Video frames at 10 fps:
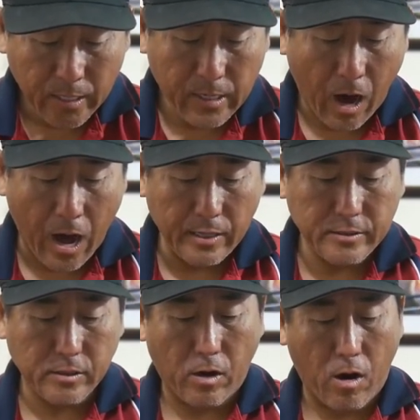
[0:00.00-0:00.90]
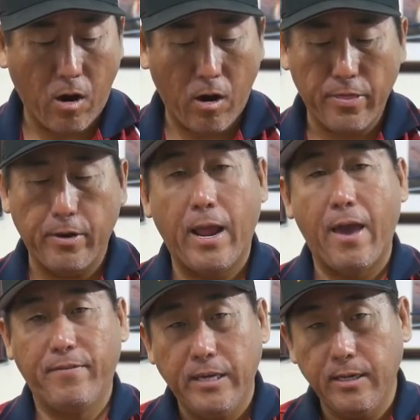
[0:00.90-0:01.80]
Cons are they're
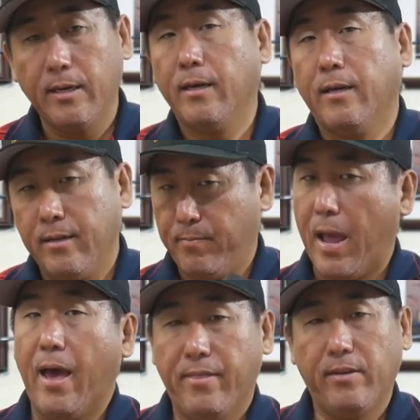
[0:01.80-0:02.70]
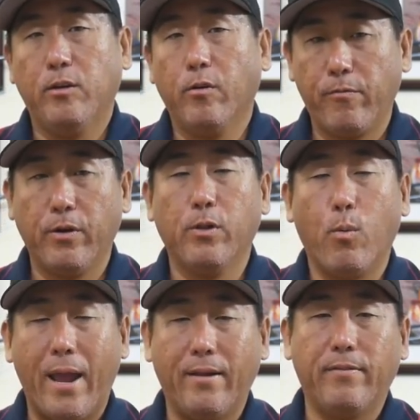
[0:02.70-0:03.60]
heavy. Man, you'll feel the
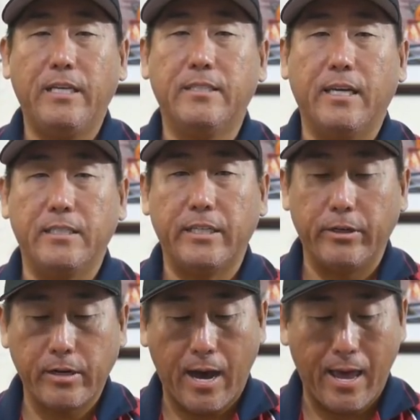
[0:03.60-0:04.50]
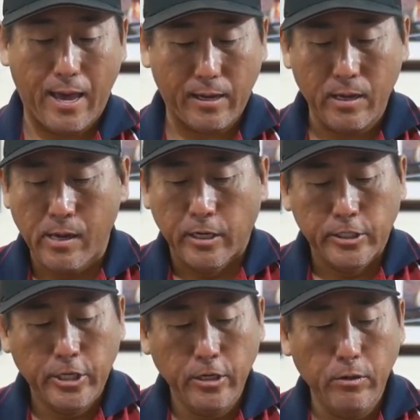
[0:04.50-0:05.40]
weight of these things in your kayak.
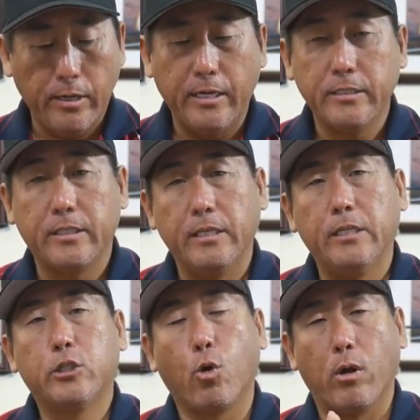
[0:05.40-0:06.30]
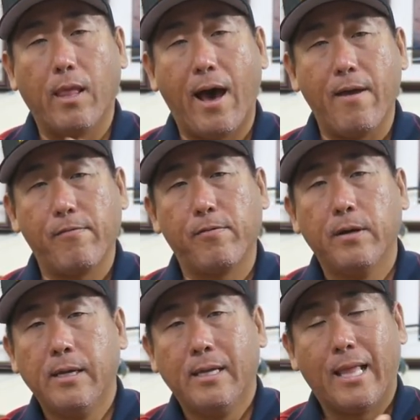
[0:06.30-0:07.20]
Two is the short life.
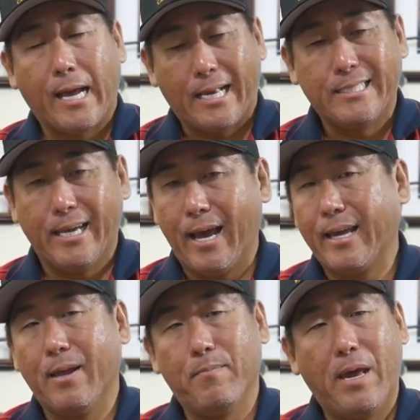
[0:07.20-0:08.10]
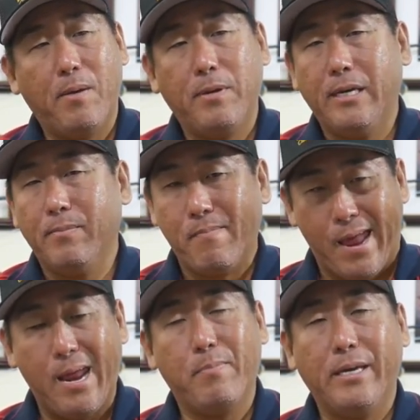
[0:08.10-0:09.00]
Like I said, I get
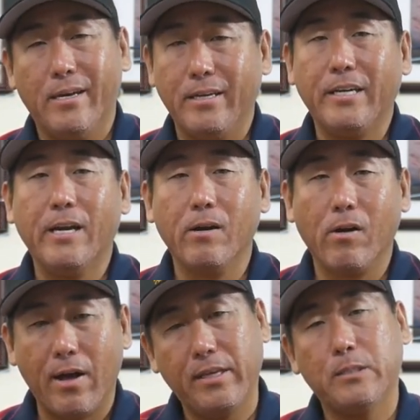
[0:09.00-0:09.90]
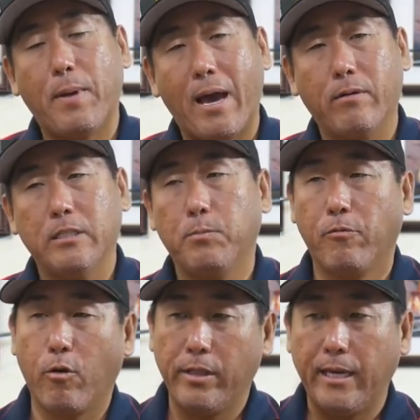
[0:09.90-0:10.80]
maybe a year on these batteries
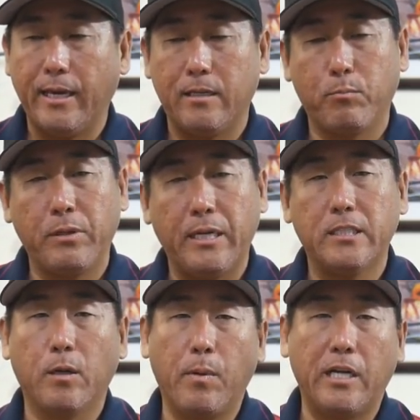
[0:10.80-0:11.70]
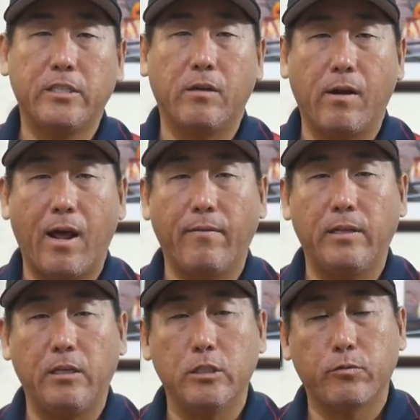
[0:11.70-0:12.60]
before they get depleted so much they're not
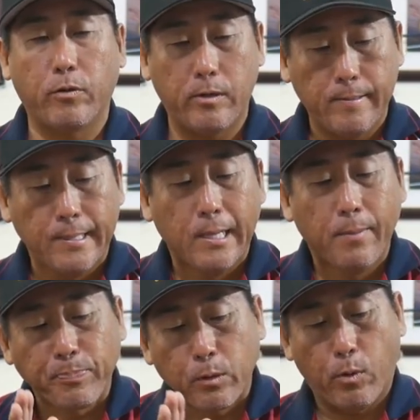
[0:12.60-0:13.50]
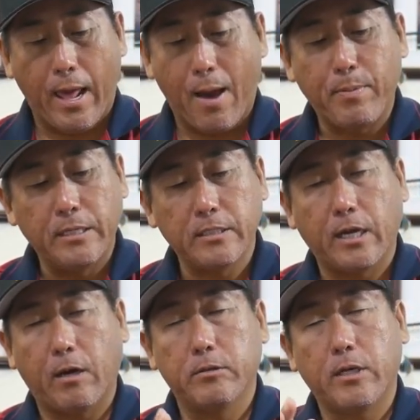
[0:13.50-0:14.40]
even useful. What happens,
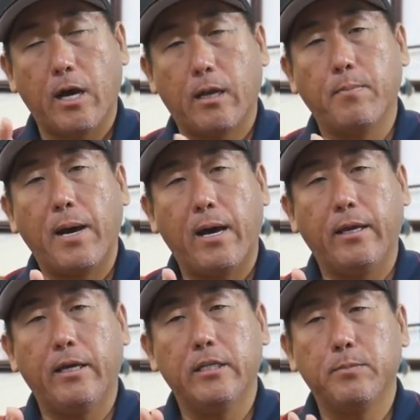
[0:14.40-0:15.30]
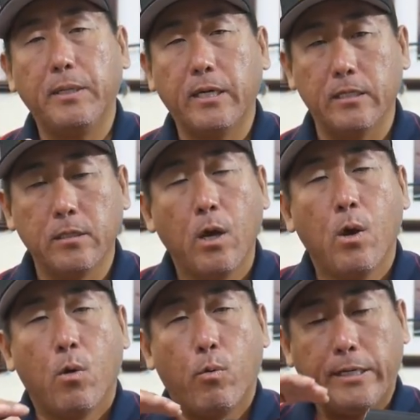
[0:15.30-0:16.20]
like I was talking about, is because
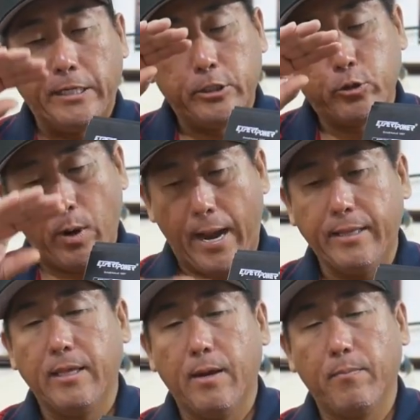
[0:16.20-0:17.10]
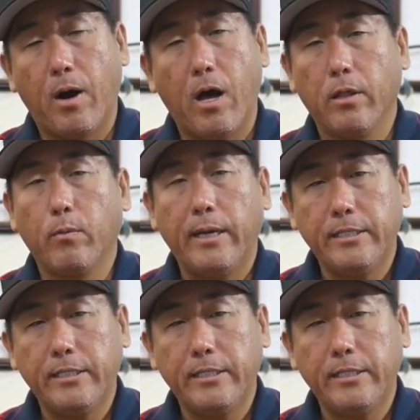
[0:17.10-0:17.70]
when you drain them all the way